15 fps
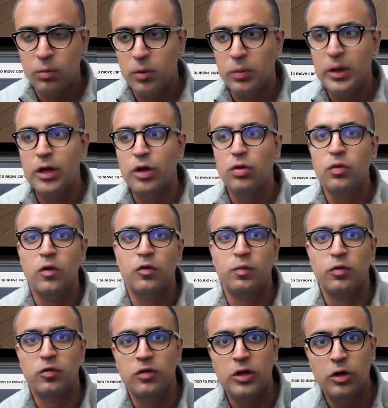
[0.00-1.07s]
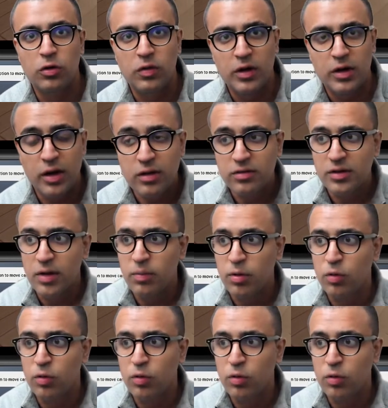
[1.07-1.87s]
what we can do is proceed to the next step,